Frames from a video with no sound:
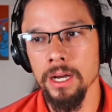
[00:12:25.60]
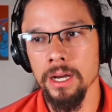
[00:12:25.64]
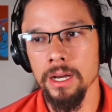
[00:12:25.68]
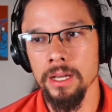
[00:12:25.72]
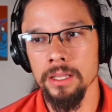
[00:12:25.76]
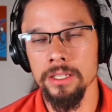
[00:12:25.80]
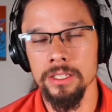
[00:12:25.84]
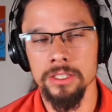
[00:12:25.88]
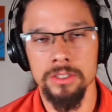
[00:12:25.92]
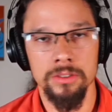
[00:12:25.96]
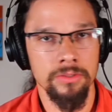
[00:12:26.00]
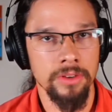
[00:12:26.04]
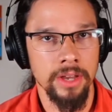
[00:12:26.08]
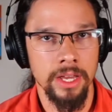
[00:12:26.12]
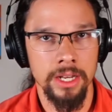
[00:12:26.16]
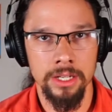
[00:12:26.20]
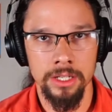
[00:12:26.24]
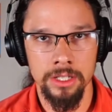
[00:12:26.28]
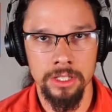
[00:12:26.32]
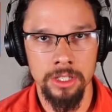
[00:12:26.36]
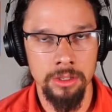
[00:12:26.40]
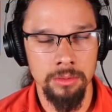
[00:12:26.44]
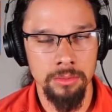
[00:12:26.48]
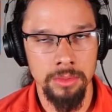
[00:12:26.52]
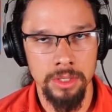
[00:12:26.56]
this fat
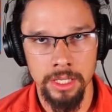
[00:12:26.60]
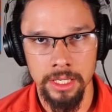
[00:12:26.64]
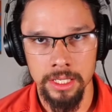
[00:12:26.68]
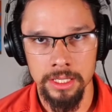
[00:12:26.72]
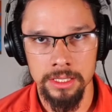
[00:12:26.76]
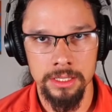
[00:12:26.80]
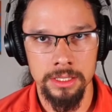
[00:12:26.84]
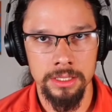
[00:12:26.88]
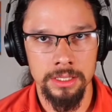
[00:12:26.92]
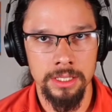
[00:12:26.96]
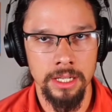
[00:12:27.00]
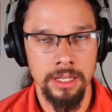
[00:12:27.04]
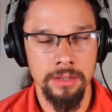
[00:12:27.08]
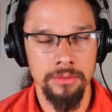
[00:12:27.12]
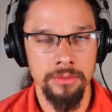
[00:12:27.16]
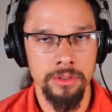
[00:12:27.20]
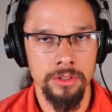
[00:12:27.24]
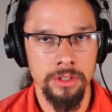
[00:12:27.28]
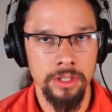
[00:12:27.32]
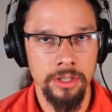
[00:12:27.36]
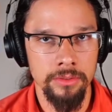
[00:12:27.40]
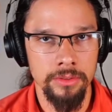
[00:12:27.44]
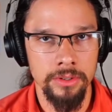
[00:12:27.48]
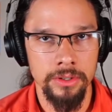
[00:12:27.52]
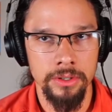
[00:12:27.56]
accumulates inside of your
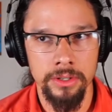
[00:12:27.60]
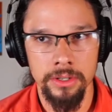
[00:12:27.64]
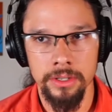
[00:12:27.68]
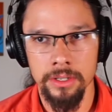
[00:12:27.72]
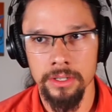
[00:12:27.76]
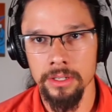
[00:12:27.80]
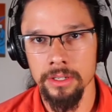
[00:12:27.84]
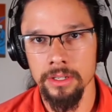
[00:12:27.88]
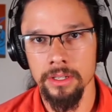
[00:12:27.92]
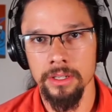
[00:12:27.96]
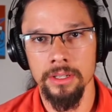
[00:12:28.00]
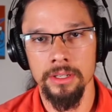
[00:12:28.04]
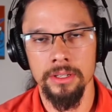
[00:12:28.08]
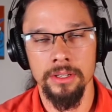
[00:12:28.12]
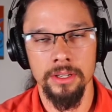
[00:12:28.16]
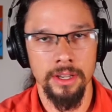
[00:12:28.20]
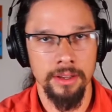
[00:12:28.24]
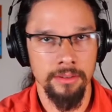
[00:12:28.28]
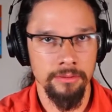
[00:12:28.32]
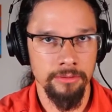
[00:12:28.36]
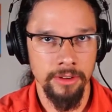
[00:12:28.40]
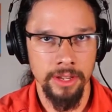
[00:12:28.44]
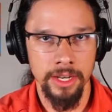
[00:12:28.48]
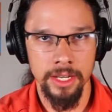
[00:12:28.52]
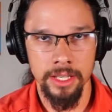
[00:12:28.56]
liver, and you
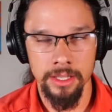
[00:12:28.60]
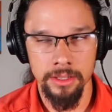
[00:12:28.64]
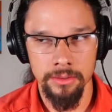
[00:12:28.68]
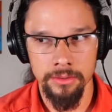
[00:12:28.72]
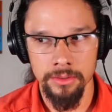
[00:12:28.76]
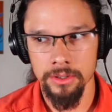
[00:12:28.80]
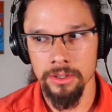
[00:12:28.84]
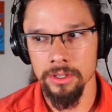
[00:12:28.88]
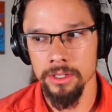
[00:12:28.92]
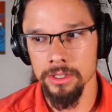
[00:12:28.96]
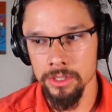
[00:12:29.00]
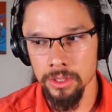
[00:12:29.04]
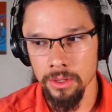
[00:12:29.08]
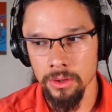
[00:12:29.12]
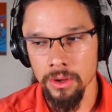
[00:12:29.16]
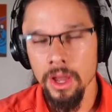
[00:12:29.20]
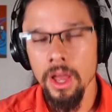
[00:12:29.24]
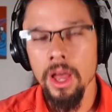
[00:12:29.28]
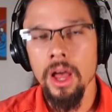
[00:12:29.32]
have fatty liver. And so